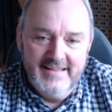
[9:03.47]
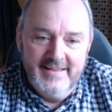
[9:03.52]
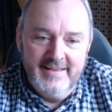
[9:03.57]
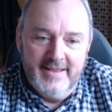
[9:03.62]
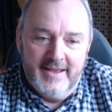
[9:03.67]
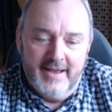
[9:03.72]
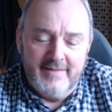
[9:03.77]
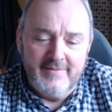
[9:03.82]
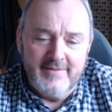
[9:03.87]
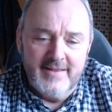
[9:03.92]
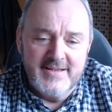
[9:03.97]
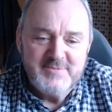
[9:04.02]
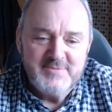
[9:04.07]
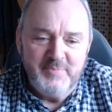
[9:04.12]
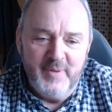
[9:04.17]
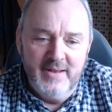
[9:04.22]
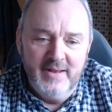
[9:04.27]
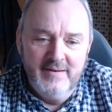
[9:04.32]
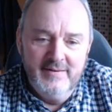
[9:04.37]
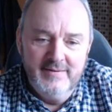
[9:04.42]
Yeah, there's
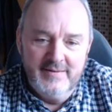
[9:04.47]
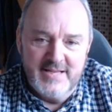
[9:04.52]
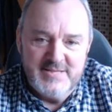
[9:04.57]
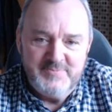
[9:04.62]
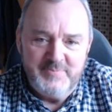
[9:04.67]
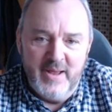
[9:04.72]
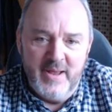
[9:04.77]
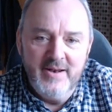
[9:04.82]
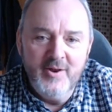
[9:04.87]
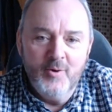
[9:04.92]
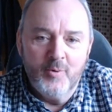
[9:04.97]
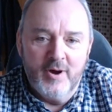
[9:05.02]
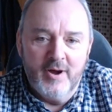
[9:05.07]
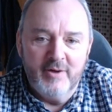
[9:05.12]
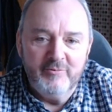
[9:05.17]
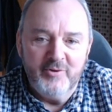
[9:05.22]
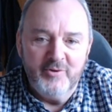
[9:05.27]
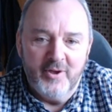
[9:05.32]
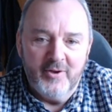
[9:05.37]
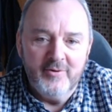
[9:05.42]
been
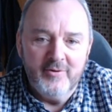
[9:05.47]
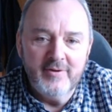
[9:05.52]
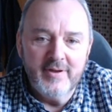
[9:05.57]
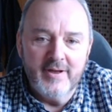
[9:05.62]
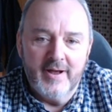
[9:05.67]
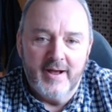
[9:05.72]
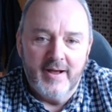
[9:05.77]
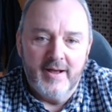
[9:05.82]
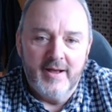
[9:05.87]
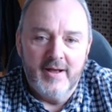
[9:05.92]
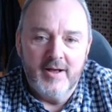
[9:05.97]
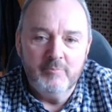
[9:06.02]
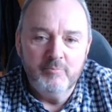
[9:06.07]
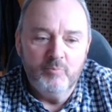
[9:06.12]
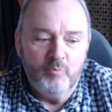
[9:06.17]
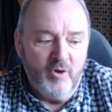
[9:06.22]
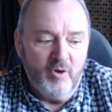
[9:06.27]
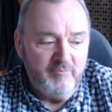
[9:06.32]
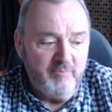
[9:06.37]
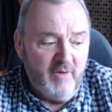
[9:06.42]
quite a few.
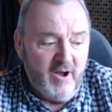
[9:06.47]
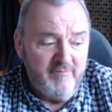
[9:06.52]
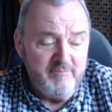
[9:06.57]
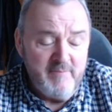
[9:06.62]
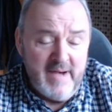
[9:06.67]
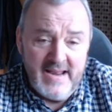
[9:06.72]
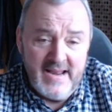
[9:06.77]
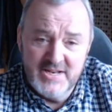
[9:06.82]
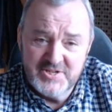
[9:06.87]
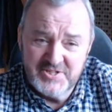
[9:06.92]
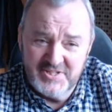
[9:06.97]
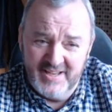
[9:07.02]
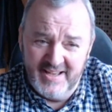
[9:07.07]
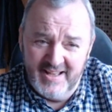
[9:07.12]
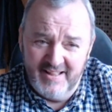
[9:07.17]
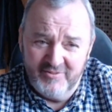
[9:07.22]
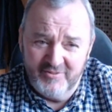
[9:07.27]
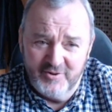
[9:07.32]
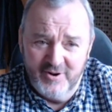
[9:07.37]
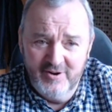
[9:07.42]
I've managed to
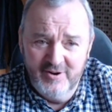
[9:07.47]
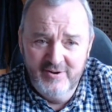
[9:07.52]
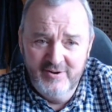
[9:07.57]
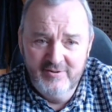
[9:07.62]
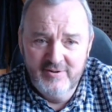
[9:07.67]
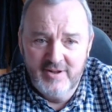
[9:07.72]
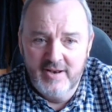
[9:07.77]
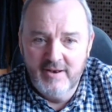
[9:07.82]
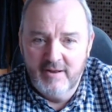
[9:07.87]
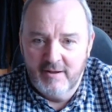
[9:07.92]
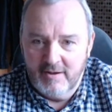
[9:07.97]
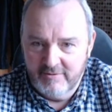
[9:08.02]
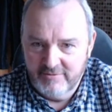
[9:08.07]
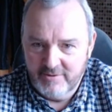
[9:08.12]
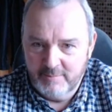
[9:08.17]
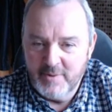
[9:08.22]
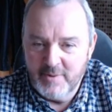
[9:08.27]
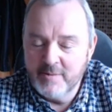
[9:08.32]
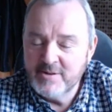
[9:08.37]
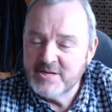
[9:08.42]
get through a lot
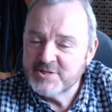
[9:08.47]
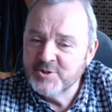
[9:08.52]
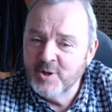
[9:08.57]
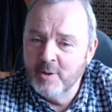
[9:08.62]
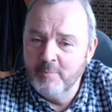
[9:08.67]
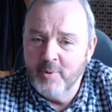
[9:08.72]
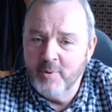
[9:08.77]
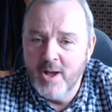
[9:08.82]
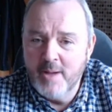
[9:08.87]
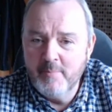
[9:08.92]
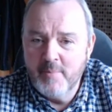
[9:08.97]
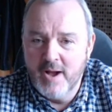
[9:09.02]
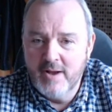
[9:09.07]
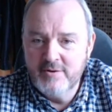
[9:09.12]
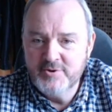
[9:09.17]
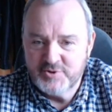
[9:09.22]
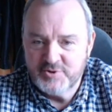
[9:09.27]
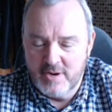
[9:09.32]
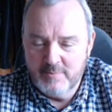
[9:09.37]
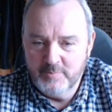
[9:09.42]
of them. Now that's not blowing
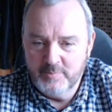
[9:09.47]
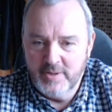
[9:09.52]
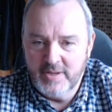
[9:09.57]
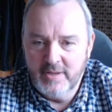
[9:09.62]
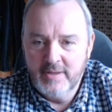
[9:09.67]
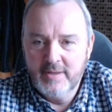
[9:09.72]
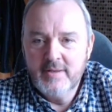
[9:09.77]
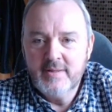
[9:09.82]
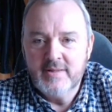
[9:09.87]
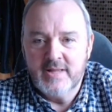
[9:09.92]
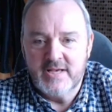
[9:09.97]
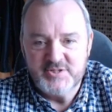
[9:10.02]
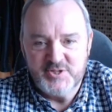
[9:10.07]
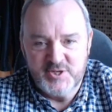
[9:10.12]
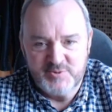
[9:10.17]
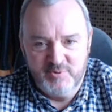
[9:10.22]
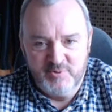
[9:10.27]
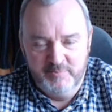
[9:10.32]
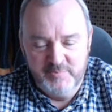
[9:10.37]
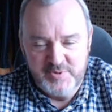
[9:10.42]
my own trumpet. That's
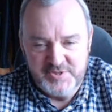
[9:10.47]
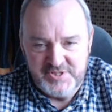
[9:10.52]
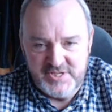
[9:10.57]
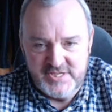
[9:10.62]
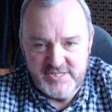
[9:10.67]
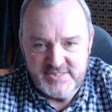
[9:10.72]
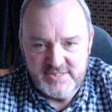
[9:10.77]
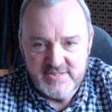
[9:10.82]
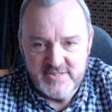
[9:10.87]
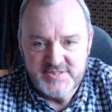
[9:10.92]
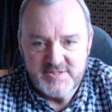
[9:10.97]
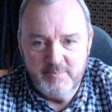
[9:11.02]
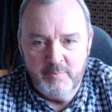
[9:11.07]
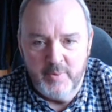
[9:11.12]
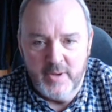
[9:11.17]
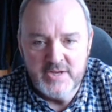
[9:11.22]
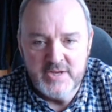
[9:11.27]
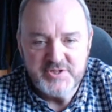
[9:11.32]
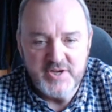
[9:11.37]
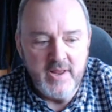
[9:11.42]
just with persistence
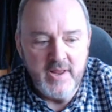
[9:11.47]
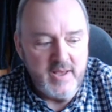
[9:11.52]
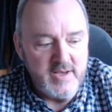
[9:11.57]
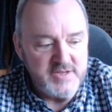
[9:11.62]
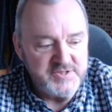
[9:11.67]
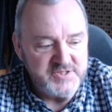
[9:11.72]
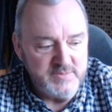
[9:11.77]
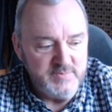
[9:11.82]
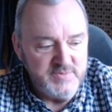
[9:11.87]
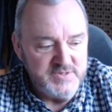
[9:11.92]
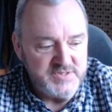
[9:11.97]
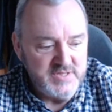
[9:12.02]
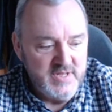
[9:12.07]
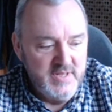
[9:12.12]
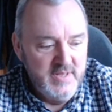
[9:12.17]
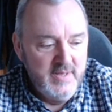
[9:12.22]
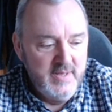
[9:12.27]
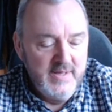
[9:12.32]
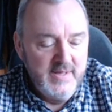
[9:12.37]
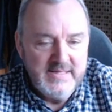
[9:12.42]
and patient
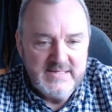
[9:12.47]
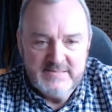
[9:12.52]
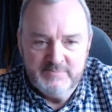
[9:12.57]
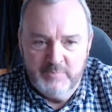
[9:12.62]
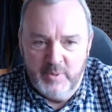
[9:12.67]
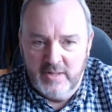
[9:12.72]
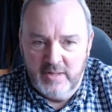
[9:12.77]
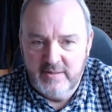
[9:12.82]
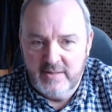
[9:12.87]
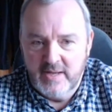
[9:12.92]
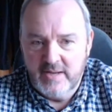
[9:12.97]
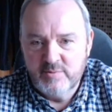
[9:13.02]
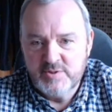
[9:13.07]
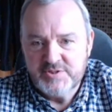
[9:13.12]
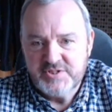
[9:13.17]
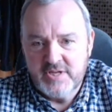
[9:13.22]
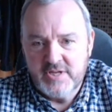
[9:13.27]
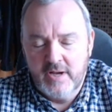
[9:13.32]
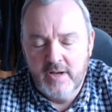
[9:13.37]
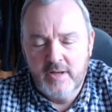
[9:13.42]
customers. But there
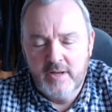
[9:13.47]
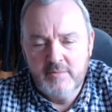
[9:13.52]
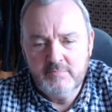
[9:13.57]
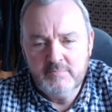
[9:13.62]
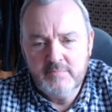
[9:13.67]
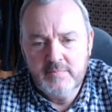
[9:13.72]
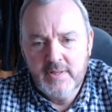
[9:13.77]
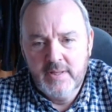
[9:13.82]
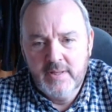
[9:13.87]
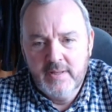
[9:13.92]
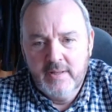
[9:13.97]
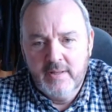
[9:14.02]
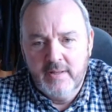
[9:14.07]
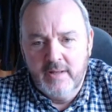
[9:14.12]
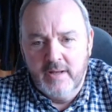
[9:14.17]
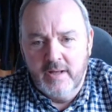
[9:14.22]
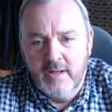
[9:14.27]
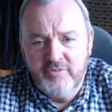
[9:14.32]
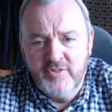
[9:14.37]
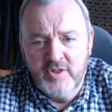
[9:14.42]
was,
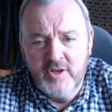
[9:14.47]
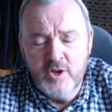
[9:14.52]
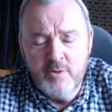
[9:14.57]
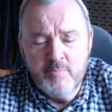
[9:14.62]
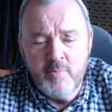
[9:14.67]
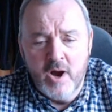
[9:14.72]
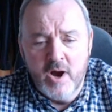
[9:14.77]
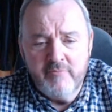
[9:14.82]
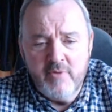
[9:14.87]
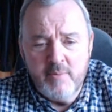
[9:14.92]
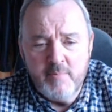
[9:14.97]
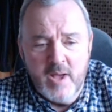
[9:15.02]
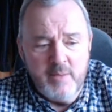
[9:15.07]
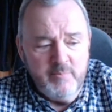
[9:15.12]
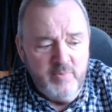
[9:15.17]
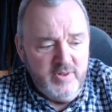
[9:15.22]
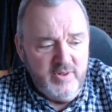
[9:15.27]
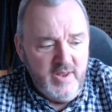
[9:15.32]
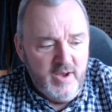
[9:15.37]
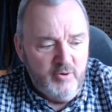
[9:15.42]
I think you might
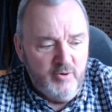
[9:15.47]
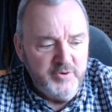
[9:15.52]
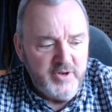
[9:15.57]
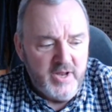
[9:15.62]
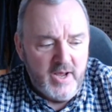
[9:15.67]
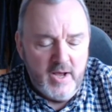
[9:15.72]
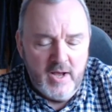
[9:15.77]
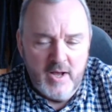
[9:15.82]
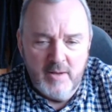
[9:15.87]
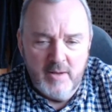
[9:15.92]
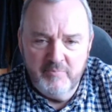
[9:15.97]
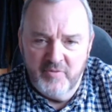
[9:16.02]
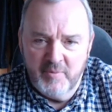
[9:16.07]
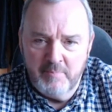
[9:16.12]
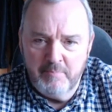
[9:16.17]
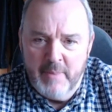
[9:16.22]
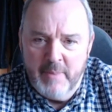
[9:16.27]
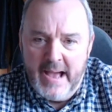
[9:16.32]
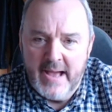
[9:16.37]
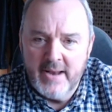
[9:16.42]
remember the old the